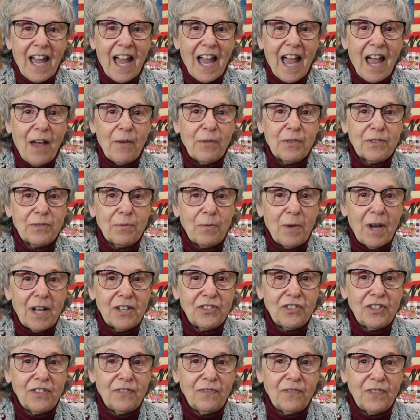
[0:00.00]
I was
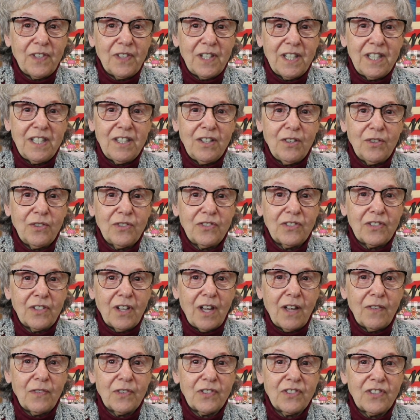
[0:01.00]
watching videos, and
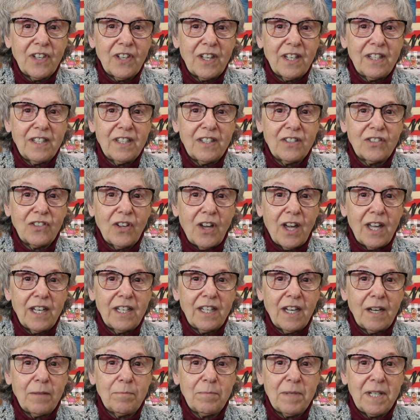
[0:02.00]
all of a sudden it
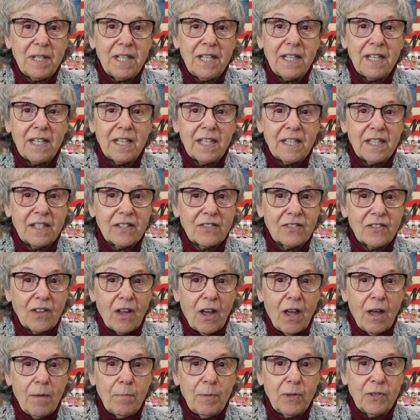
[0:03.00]
dawned on me it is
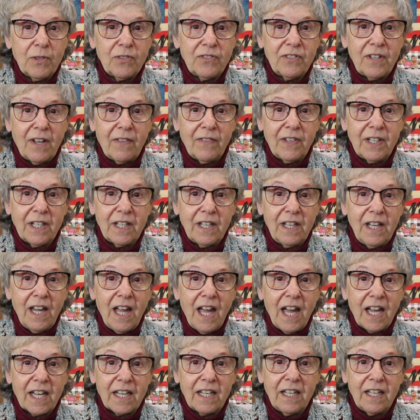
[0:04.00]
almost 7
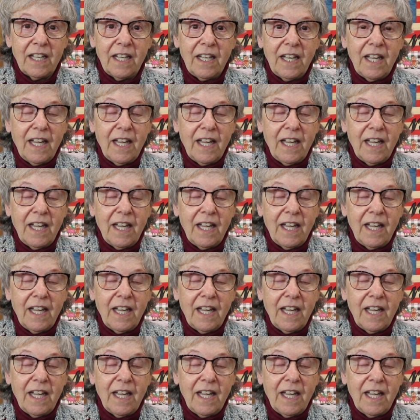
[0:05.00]
o'clock.